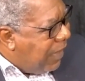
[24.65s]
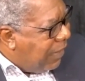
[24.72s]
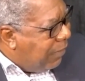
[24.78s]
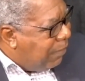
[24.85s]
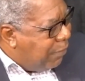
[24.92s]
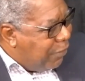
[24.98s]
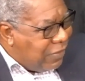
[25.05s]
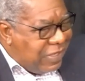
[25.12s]

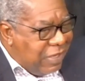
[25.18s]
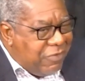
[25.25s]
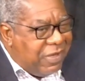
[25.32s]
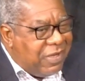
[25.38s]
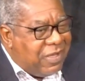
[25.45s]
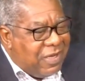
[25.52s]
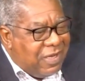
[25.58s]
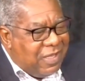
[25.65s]
that post I
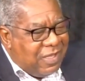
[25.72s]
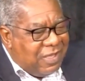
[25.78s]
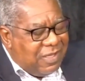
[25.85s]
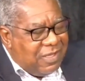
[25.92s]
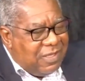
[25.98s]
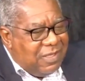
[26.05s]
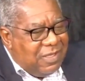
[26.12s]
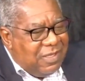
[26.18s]
read earlier,
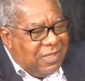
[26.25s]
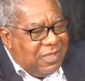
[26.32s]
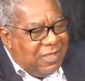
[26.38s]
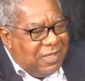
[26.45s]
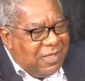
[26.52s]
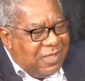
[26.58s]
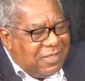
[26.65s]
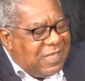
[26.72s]

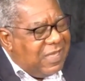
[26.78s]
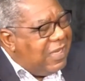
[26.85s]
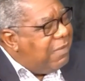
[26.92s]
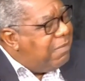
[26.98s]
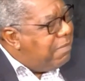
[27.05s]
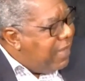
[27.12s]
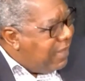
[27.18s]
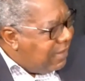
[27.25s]
said
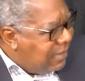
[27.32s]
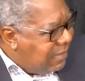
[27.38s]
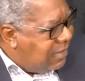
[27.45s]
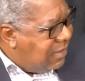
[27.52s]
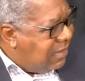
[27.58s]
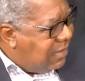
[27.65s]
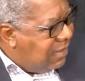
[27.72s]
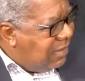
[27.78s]
it
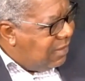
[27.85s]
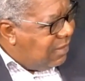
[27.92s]
best.